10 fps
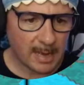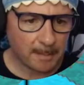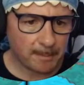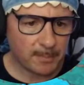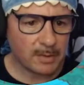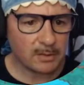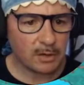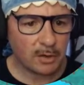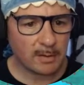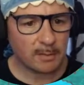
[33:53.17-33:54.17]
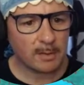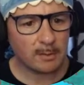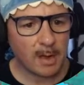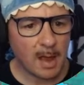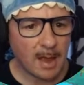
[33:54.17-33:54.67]

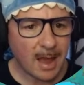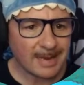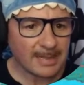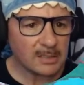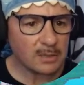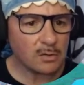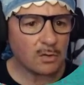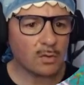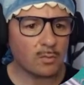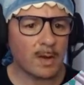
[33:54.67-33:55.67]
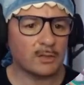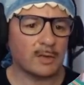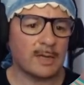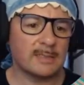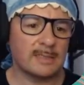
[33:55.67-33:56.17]
I need to look at why
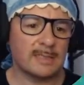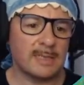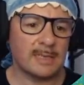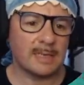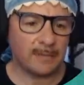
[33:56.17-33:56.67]
trains are sitting.